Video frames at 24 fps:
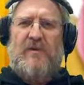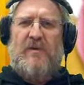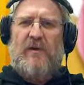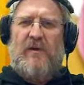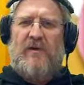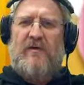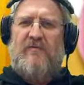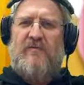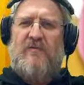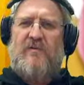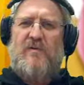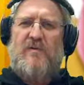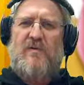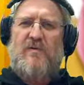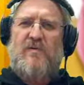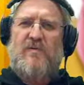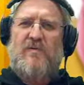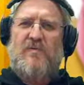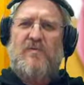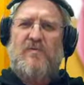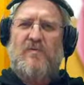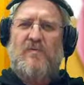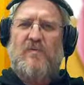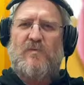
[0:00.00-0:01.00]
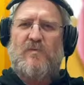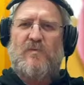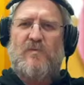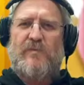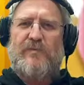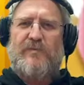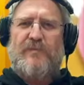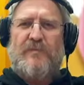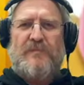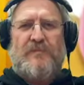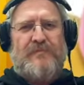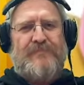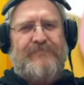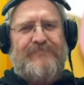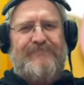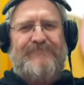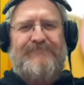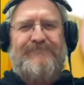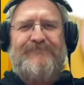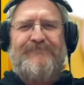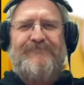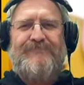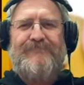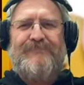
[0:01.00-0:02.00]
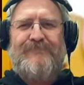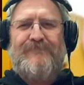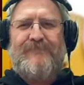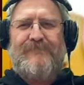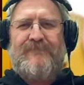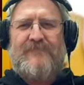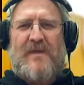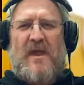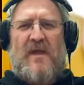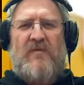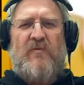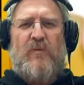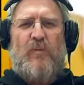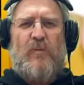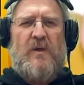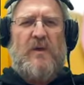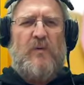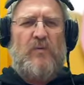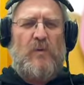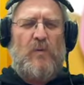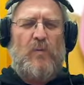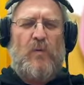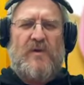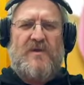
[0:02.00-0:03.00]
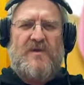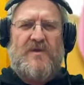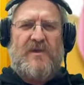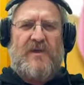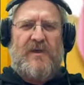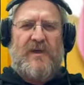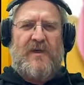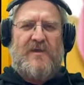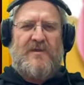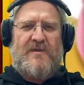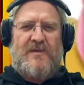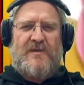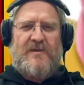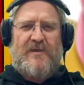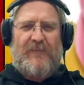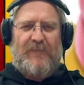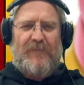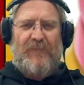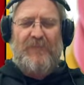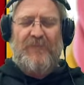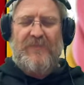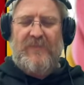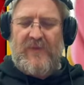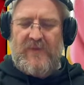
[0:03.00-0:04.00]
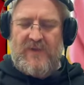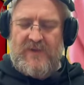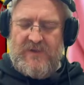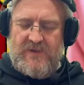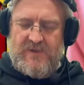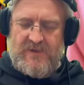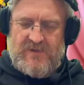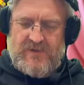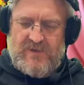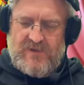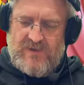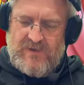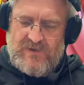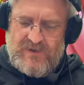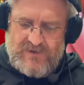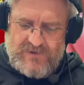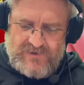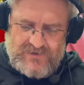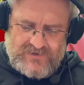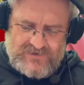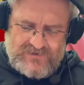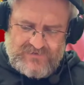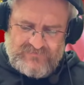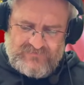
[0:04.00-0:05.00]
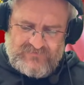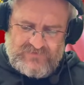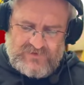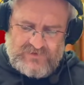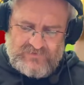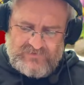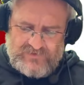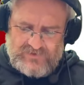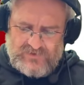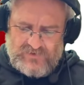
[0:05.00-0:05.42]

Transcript: kind of cool. Everybody would want to get it. Very